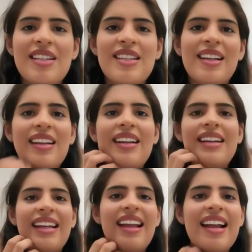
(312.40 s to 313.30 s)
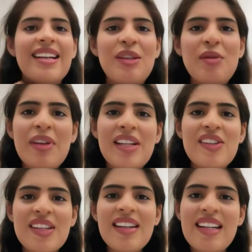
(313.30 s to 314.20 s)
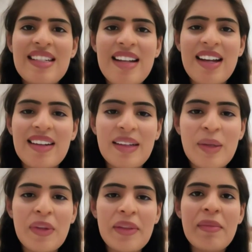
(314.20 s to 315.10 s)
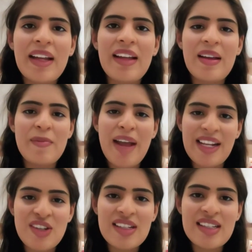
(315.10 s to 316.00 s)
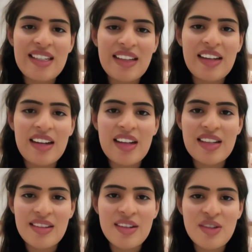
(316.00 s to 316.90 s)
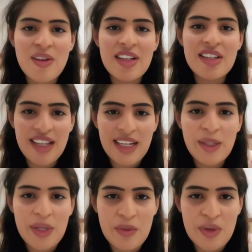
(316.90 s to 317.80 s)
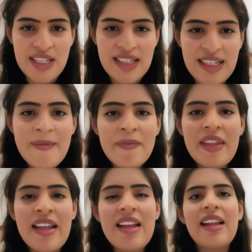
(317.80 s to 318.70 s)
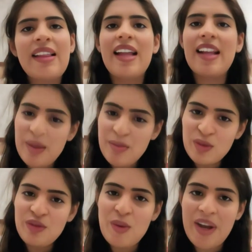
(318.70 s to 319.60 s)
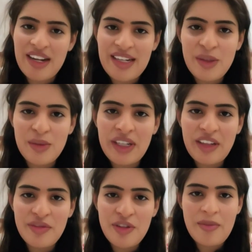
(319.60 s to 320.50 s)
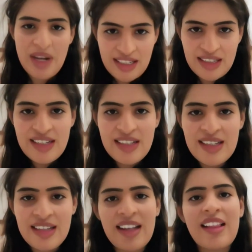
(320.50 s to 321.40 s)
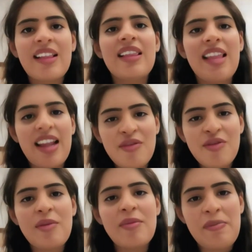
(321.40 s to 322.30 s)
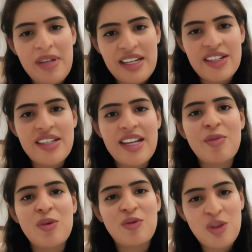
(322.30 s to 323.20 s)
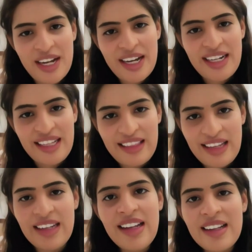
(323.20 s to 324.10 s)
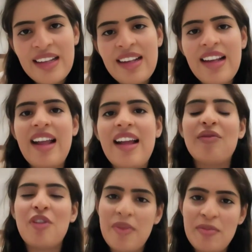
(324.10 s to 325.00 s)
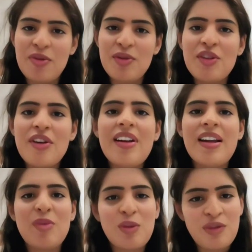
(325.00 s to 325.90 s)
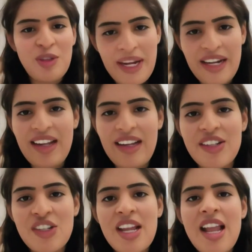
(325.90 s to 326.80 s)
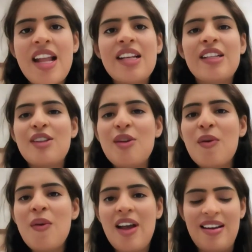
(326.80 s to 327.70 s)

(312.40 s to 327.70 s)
sir. Like as you mentioned, I started with my bachelor's degree in Hansraj College, Delhi University. Then I moved to IIT Roorkee for master's. Then for my PhD, I moved to IIT Delhi. And for my postdoc, I moved to NIH. So